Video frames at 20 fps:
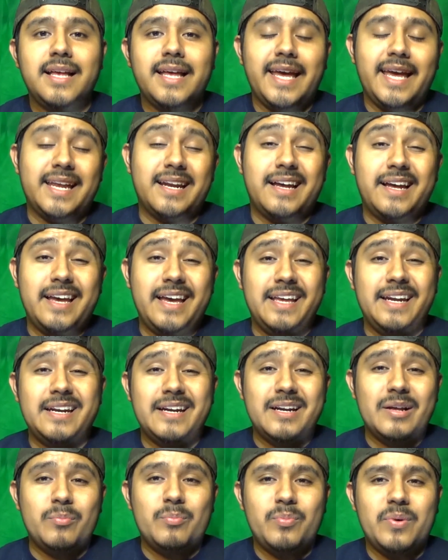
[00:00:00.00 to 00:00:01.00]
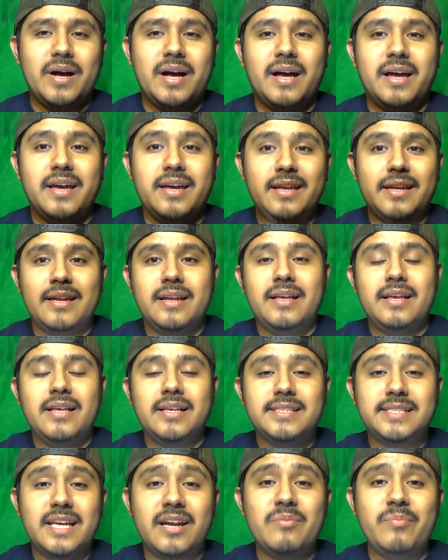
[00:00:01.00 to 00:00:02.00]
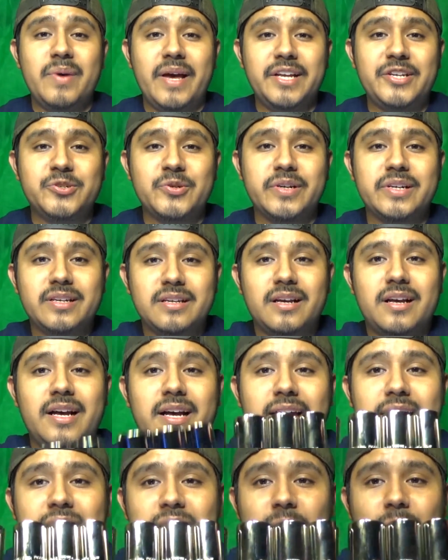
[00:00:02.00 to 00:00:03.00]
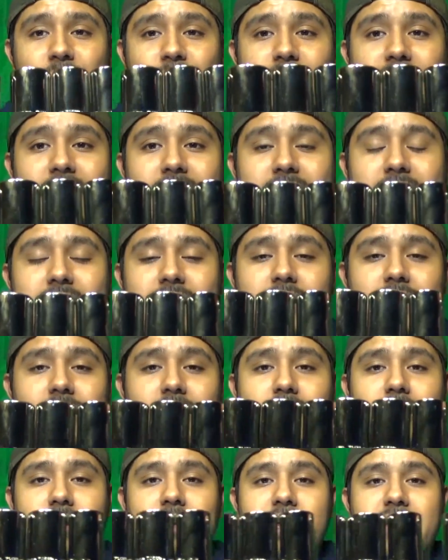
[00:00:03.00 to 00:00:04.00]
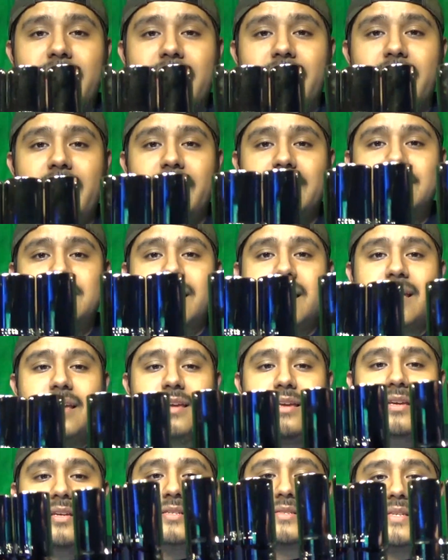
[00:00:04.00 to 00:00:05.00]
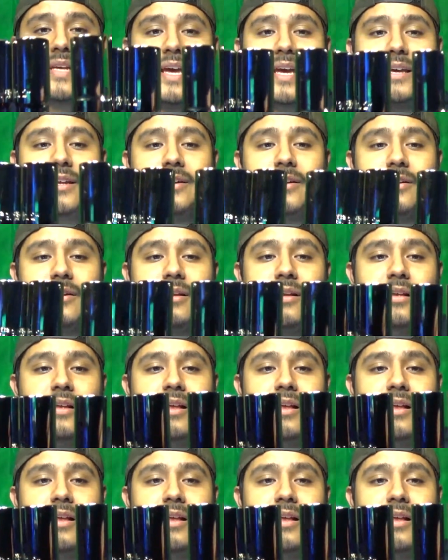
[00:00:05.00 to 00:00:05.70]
and I ended up buying, instead of metric, I ended up buying SAE standard.